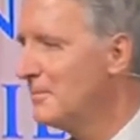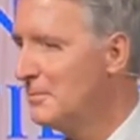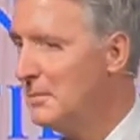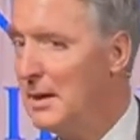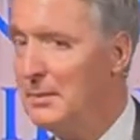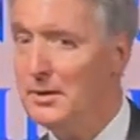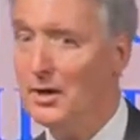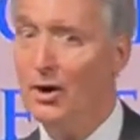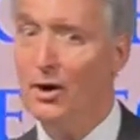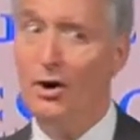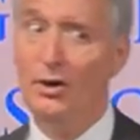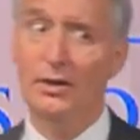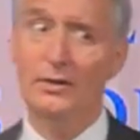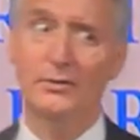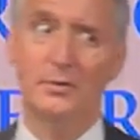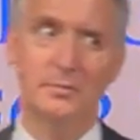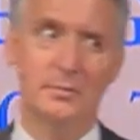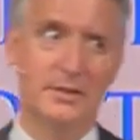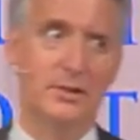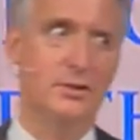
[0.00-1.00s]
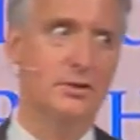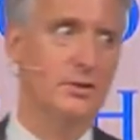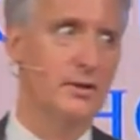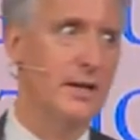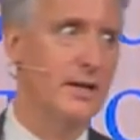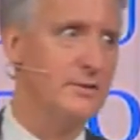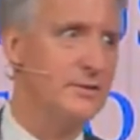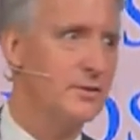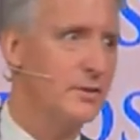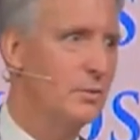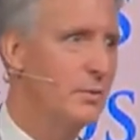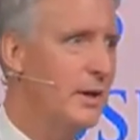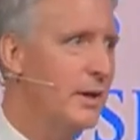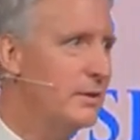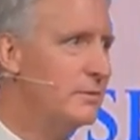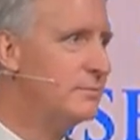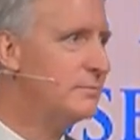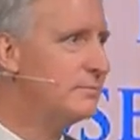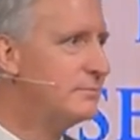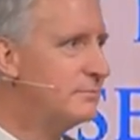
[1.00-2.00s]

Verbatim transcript: Maybe all of them didn't turn out so well.